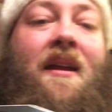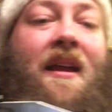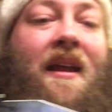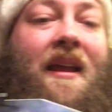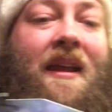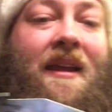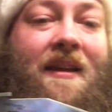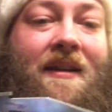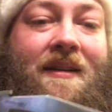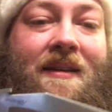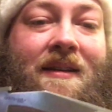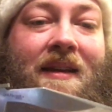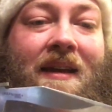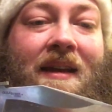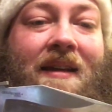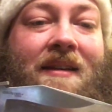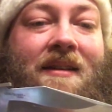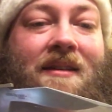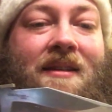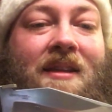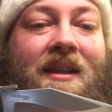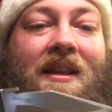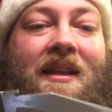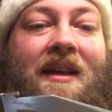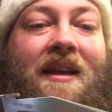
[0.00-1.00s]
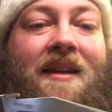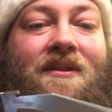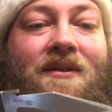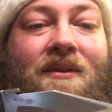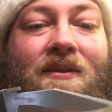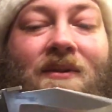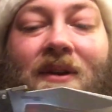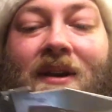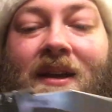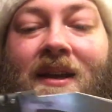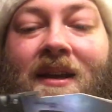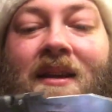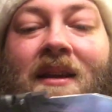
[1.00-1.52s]
and I just think that's
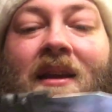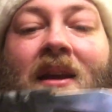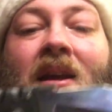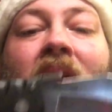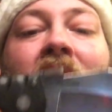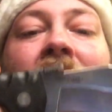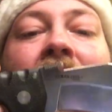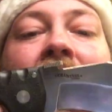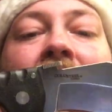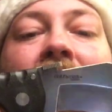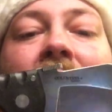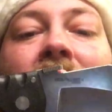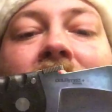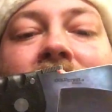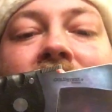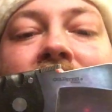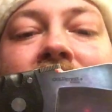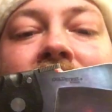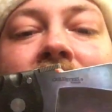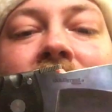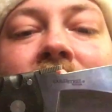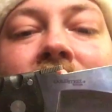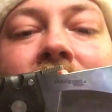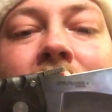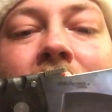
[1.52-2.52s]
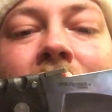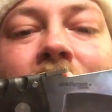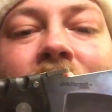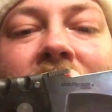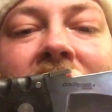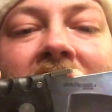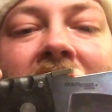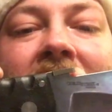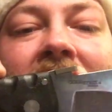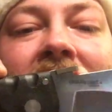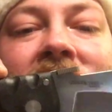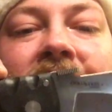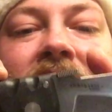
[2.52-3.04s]
great. Also
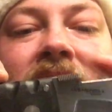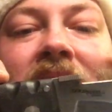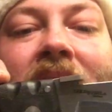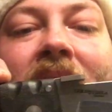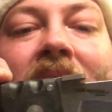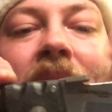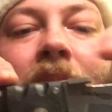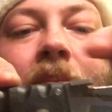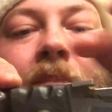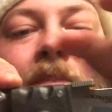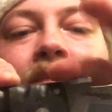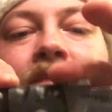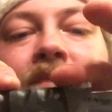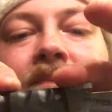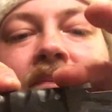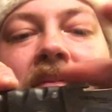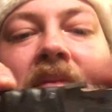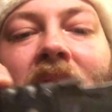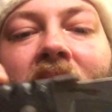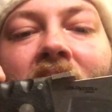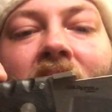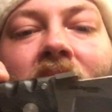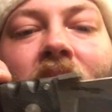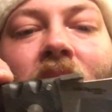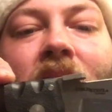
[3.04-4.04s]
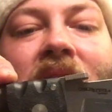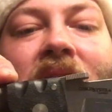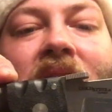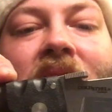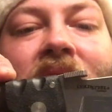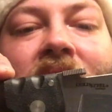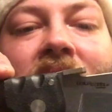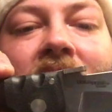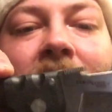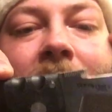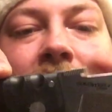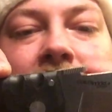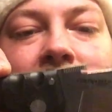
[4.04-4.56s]
has with the
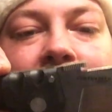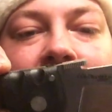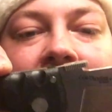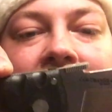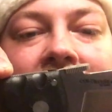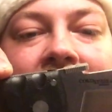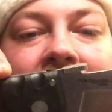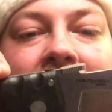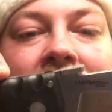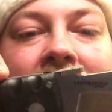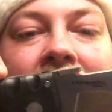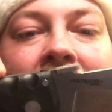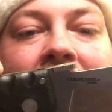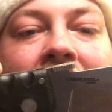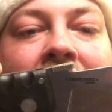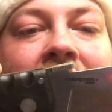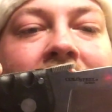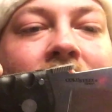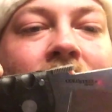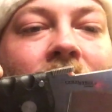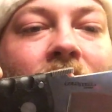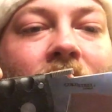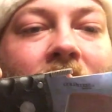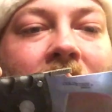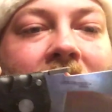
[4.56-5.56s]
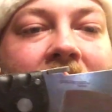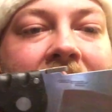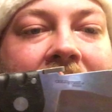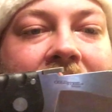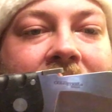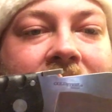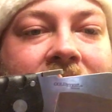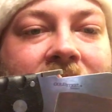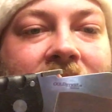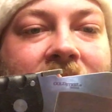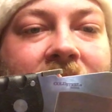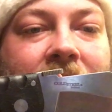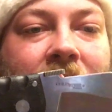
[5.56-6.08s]
thumb plate,
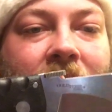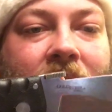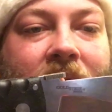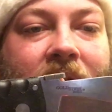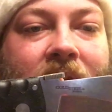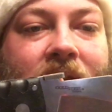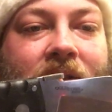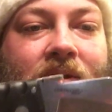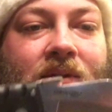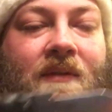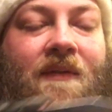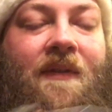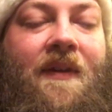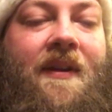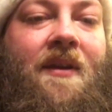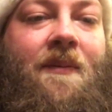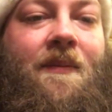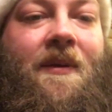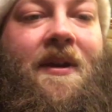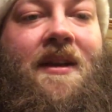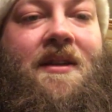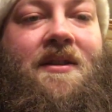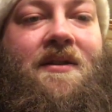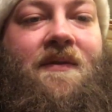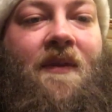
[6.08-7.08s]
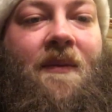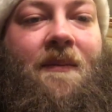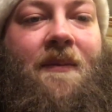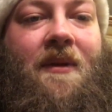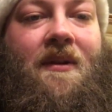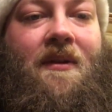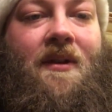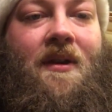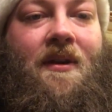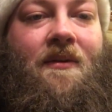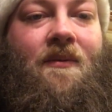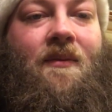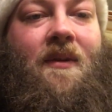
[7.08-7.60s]
acts similar to, if anybody's
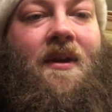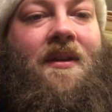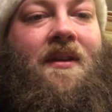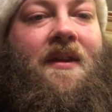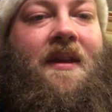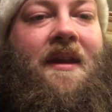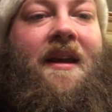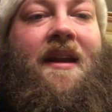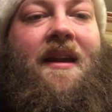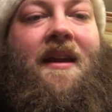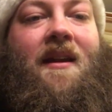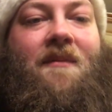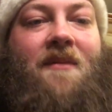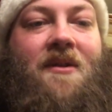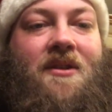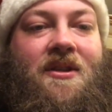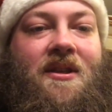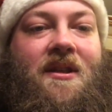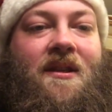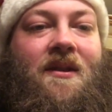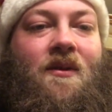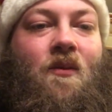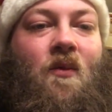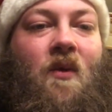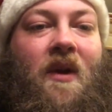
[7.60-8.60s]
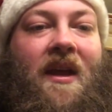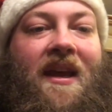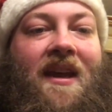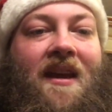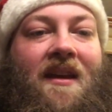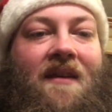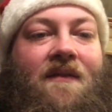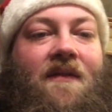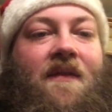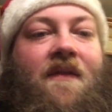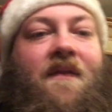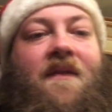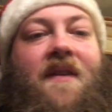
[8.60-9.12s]
familiar with that Emerson
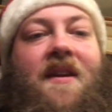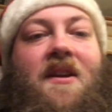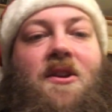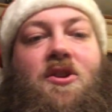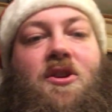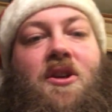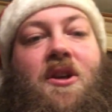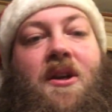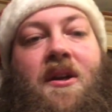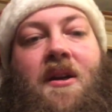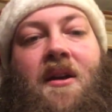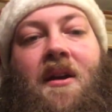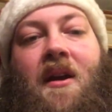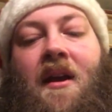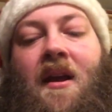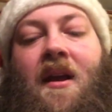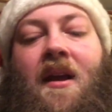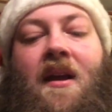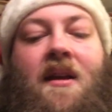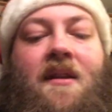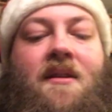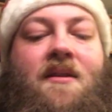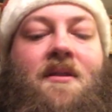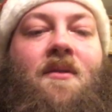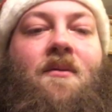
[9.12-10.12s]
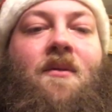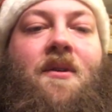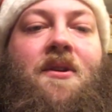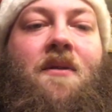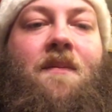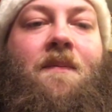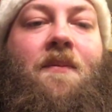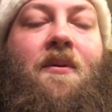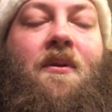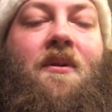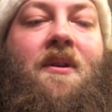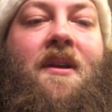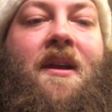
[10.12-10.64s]
Wave feature. So when you
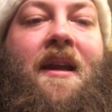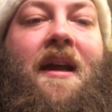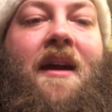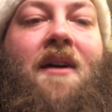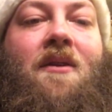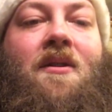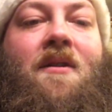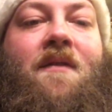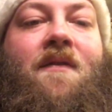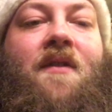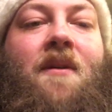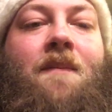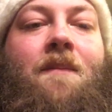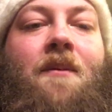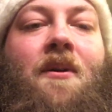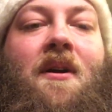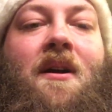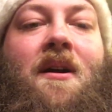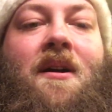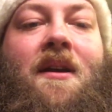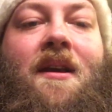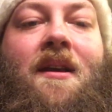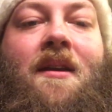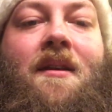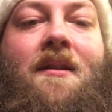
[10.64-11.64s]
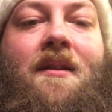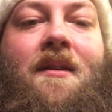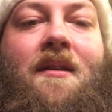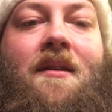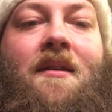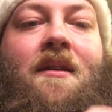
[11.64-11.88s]
pull it out of your pocket,